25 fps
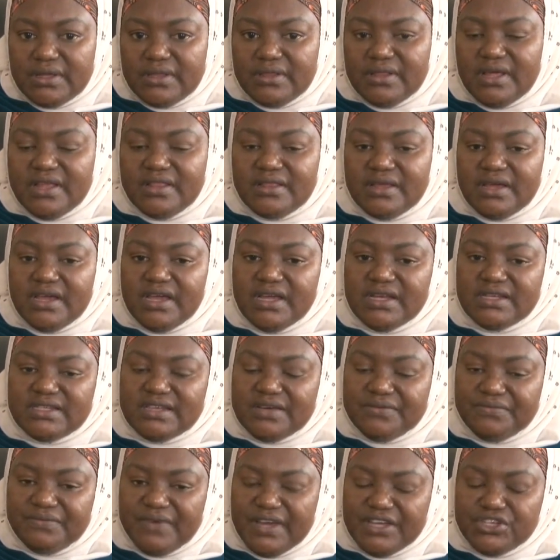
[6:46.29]
Then the
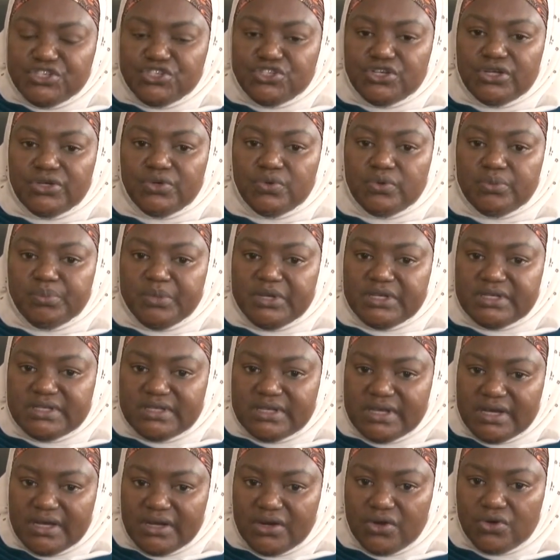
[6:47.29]
intervention will be
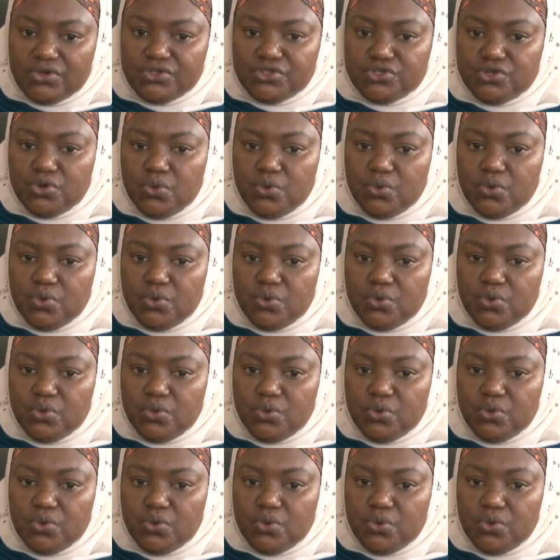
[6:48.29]
tailored